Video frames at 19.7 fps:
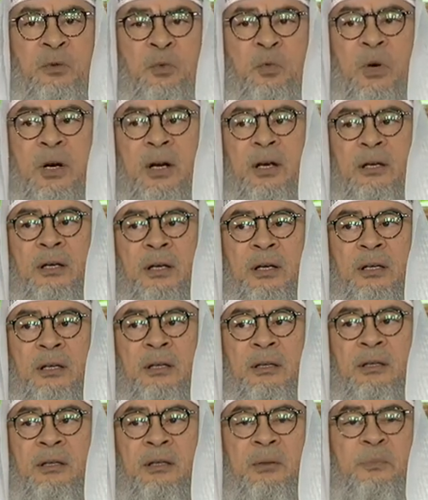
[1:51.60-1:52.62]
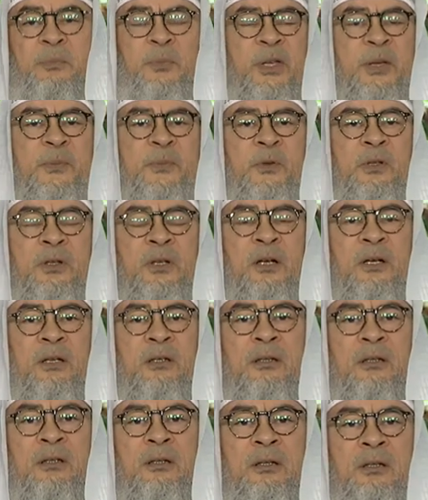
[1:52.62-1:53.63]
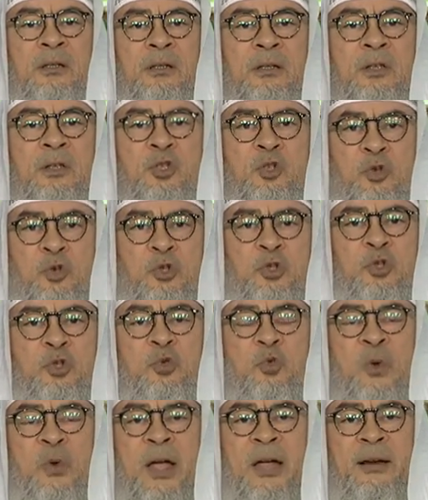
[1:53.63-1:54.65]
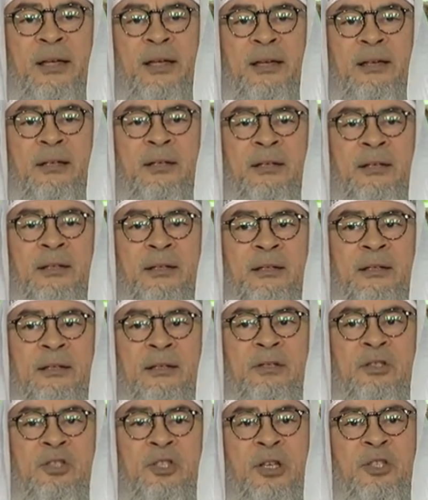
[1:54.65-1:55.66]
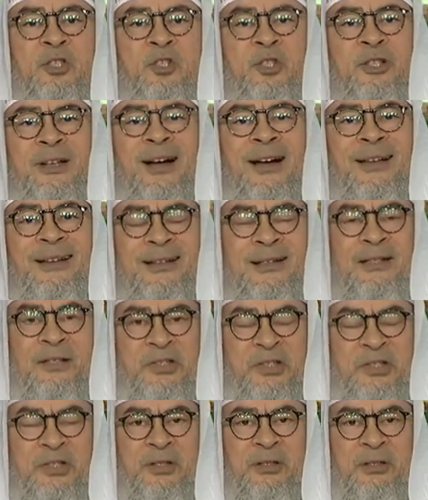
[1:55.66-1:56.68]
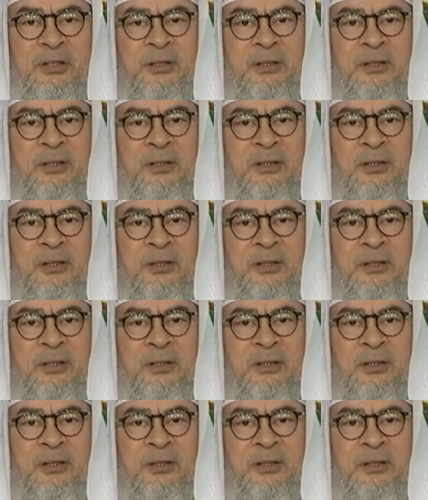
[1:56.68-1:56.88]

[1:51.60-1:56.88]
where the people are used to wearing such colors,